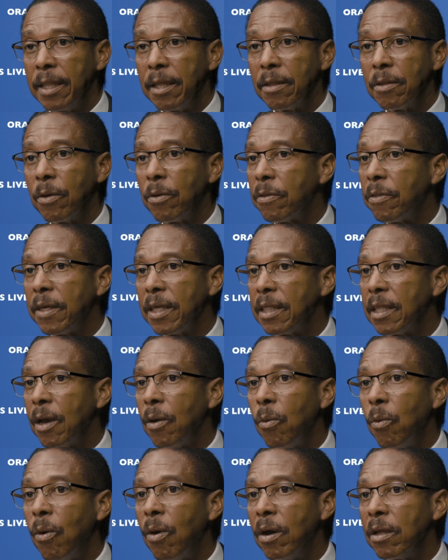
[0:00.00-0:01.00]
I don't think they
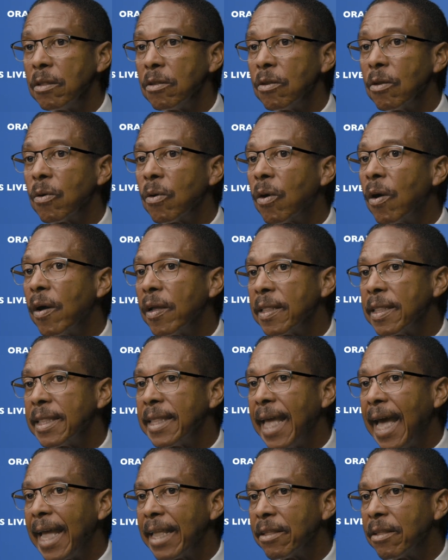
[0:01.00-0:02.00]
want to cut
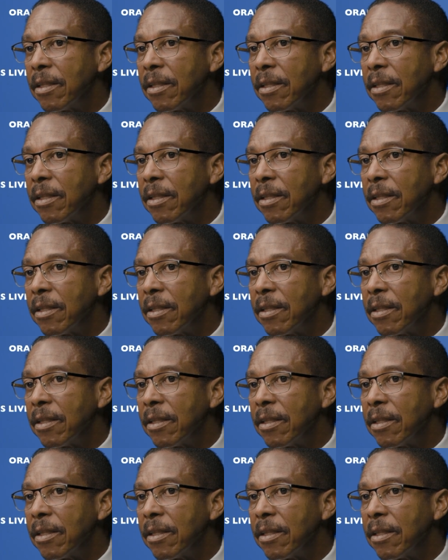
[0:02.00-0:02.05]
that